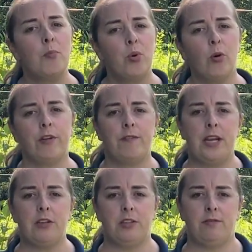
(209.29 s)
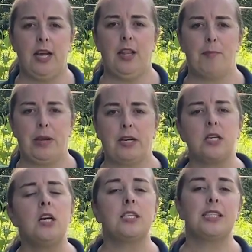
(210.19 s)
poor fetal development,
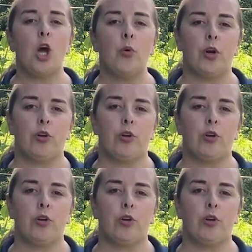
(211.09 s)
slower